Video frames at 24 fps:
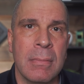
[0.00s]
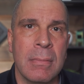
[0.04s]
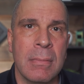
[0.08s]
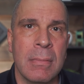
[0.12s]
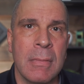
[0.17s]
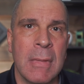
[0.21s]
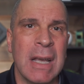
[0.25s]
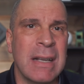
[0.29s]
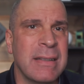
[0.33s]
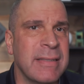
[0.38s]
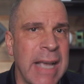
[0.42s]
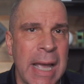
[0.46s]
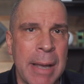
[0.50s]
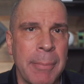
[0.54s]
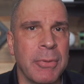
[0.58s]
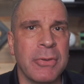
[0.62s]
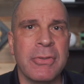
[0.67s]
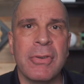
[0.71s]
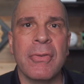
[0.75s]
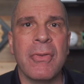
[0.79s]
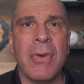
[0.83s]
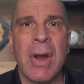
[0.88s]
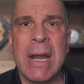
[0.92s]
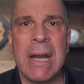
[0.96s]

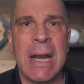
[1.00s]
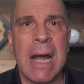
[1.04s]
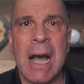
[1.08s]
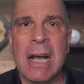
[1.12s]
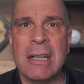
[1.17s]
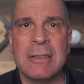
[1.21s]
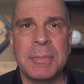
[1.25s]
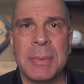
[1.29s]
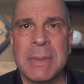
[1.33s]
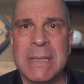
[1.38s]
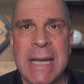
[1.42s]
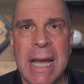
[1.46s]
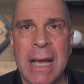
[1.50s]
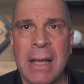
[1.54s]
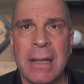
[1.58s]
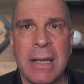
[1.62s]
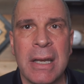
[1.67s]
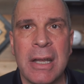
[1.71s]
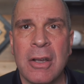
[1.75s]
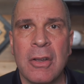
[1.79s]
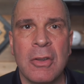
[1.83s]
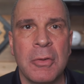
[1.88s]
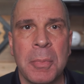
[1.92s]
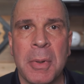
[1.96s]
Examples of great
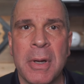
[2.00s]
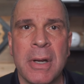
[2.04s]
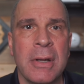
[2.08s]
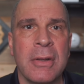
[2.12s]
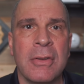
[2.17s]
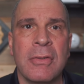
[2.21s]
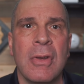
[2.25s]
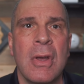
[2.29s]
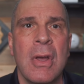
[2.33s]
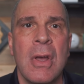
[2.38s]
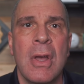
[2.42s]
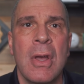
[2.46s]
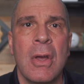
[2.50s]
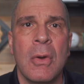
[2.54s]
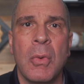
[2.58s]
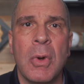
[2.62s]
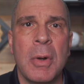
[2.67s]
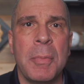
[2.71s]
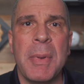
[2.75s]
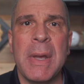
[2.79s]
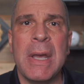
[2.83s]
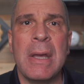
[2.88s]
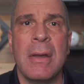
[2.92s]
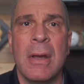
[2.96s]
hospitality experience
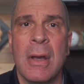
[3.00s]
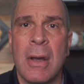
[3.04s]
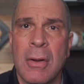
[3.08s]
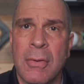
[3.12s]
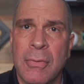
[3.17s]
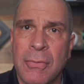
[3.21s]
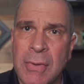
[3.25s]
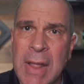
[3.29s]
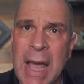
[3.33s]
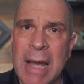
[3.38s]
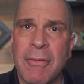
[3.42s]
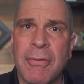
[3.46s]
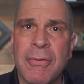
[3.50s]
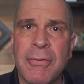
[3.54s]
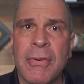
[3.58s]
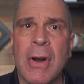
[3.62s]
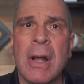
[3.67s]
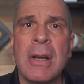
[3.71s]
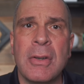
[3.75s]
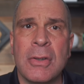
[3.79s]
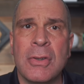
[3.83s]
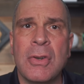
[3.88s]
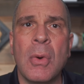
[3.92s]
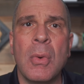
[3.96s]
would be that
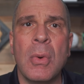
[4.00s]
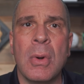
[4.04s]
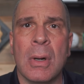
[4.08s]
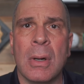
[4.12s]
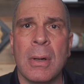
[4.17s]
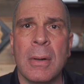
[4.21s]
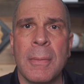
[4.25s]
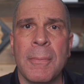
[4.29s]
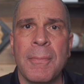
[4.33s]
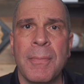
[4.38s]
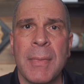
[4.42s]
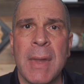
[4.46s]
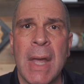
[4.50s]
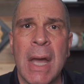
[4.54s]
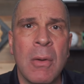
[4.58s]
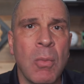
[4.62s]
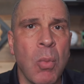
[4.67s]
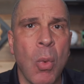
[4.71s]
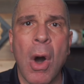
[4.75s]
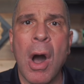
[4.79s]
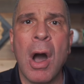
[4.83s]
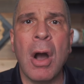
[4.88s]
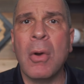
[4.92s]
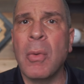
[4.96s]
front door
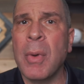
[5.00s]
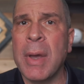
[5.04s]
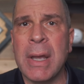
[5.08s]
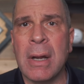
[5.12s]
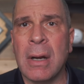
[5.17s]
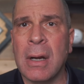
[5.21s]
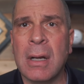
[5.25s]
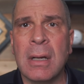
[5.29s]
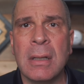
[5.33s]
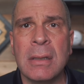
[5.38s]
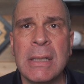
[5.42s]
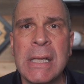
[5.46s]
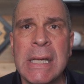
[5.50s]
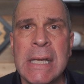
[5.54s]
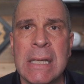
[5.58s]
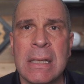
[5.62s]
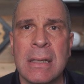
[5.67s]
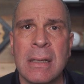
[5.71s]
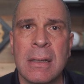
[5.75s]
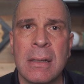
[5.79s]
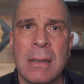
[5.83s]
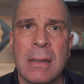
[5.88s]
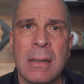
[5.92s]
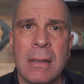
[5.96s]
and walkway are
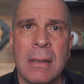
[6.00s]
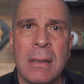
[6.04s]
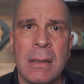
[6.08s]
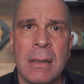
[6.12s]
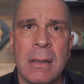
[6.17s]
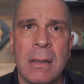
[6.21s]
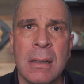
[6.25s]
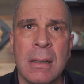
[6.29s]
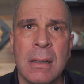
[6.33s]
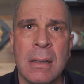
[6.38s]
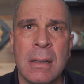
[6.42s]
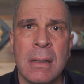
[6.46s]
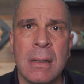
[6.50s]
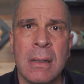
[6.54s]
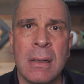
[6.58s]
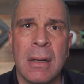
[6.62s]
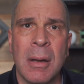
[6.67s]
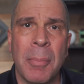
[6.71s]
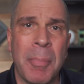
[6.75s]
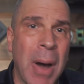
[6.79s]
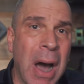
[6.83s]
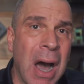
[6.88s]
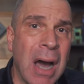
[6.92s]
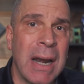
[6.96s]
clean.
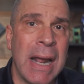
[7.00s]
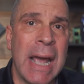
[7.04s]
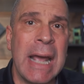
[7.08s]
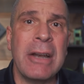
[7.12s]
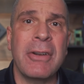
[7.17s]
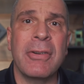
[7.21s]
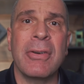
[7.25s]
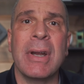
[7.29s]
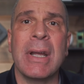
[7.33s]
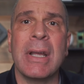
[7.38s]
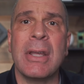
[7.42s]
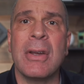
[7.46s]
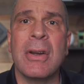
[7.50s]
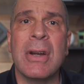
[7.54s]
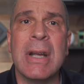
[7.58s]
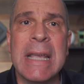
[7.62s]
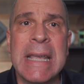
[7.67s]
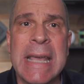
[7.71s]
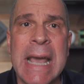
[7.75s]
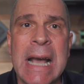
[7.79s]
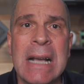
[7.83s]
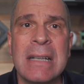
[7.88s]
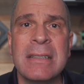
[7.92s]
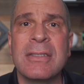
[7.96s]
Upon entering, your
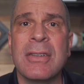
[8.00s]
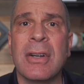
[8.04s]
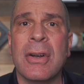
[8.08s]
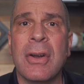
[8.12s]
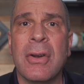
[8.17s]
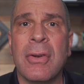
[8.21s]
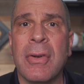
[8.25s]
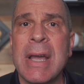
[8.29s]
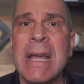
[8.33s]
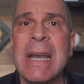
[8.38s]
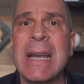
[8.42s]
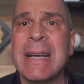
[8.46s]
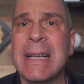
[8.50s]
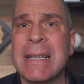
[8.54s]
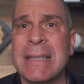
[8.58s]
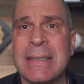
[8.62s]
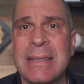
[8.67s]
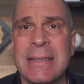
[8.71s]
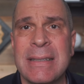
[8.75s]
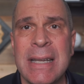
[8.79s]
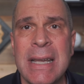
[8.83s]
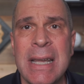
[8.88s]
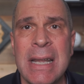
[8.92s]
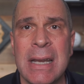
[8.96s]
guests are greeted and
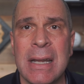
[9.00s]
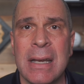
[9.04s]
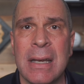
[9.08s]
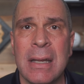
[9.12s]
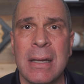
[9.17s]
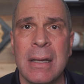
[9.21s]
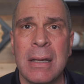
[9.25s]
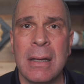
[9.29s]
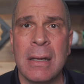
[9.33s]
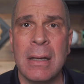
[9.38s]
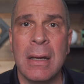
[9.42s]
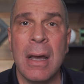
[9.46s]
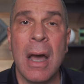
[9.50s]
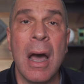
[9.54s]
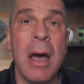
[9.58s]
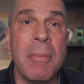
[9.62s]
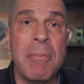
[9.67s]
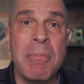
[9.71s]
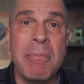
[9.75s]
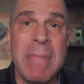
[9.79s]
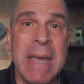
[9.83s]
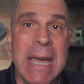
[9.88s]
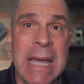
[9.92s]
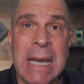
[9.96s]
seated
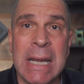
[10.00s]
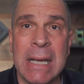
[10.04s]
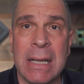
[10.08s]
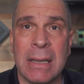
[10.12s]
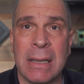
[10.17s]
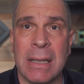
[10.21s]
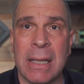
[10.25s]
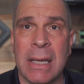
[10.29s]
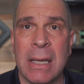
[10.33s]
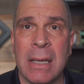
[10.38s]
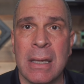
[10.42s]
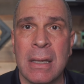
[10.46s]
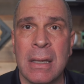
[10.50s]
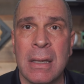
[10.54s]
immediately.